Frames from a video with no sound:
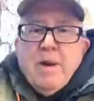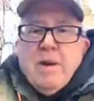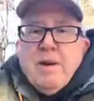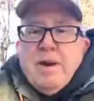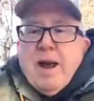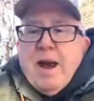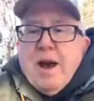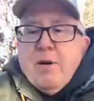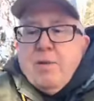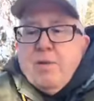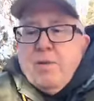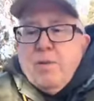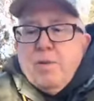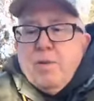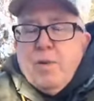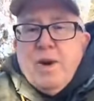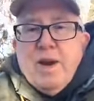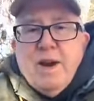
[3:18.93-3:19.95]
Now,
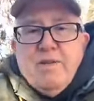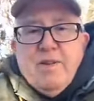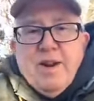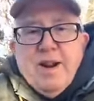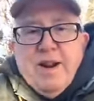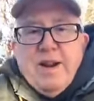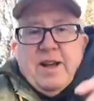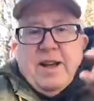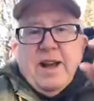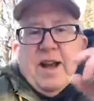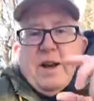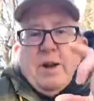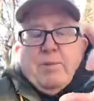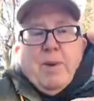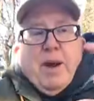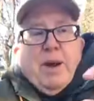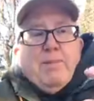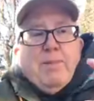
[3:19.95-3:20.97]
we have an
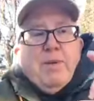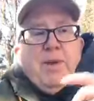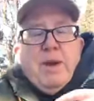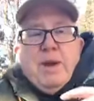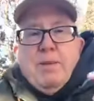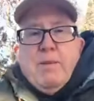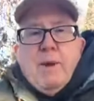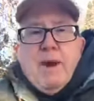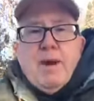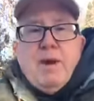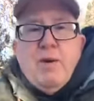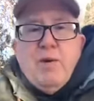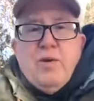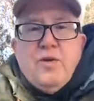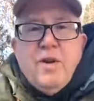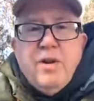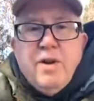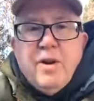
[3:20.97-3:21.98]
indicator paper that you might
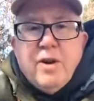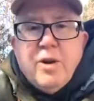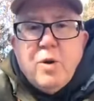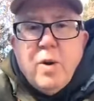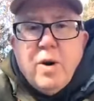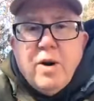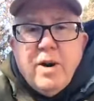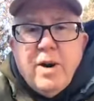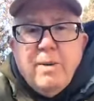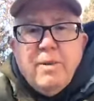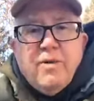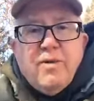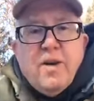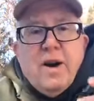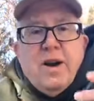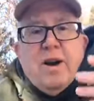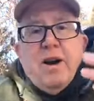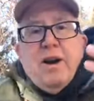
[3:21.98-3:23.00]
use in your aquarium to
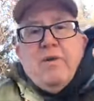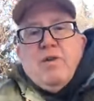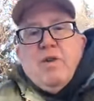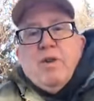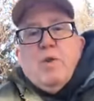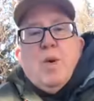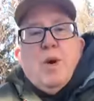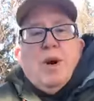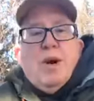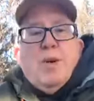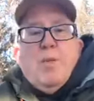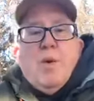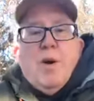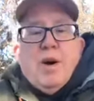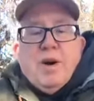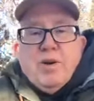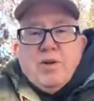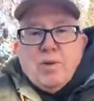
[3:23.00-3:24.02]
find out if your aquarium
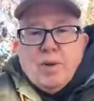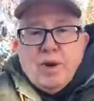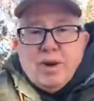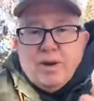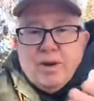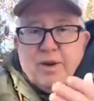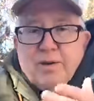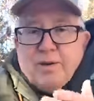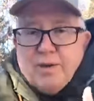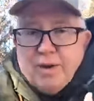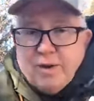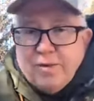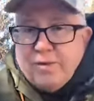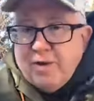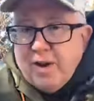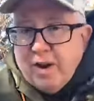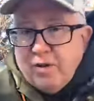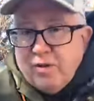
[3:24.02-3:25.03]
water is really good for your
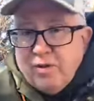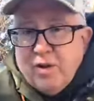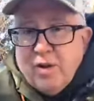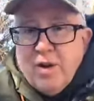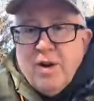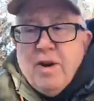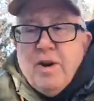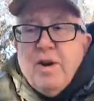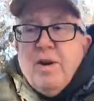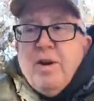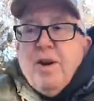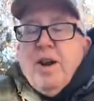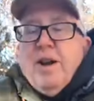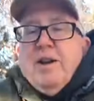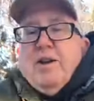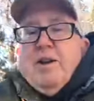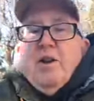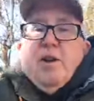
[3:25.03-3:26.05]
fish.
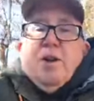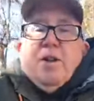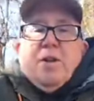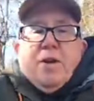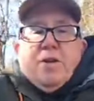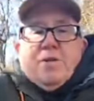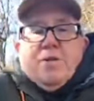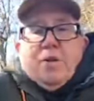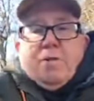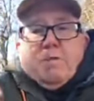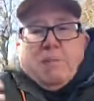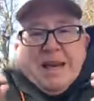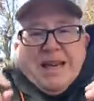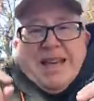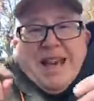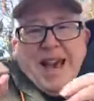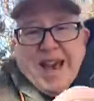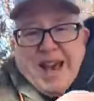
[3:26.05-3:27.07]
And that is a
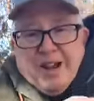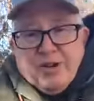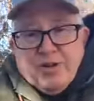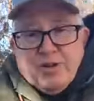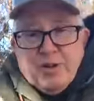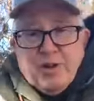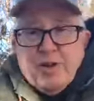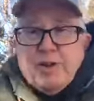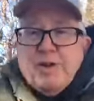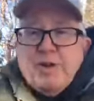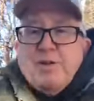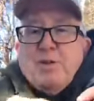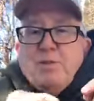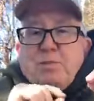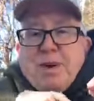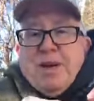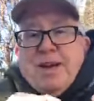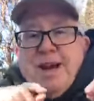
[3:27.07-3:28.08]
pH. And this is
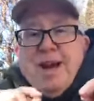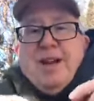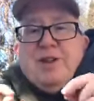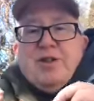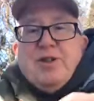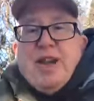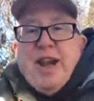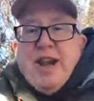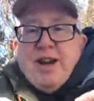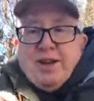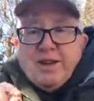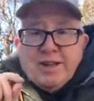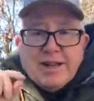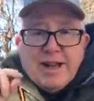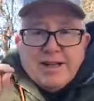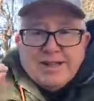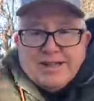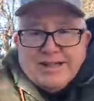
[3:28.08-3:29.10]
a pH scale,
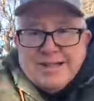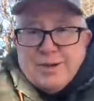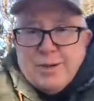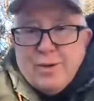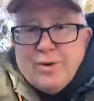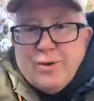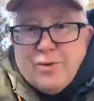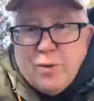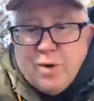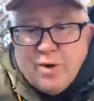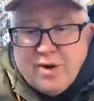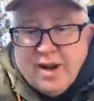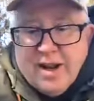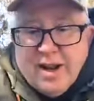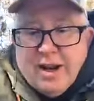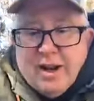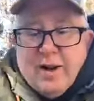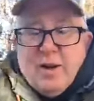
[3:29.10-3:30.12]
is at 0 to
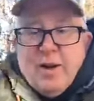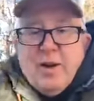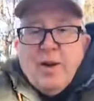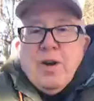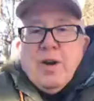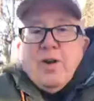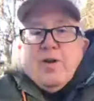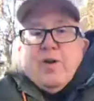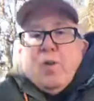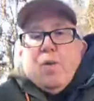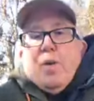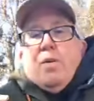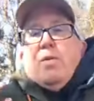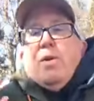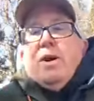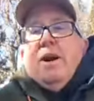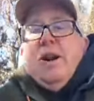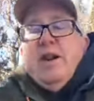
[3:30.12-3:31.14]
14. So what
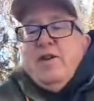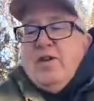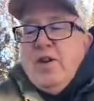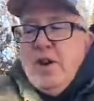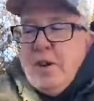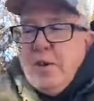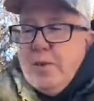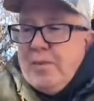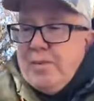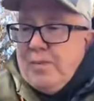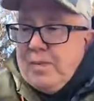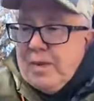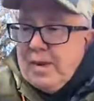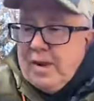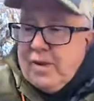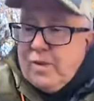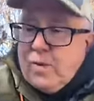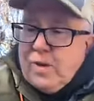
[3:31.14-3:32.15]
we're going to do
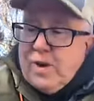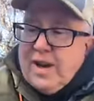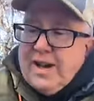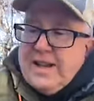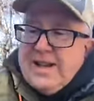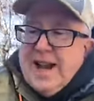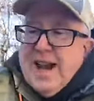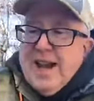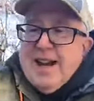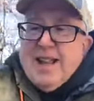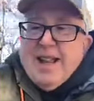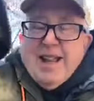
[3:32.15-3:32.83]
is we're going to take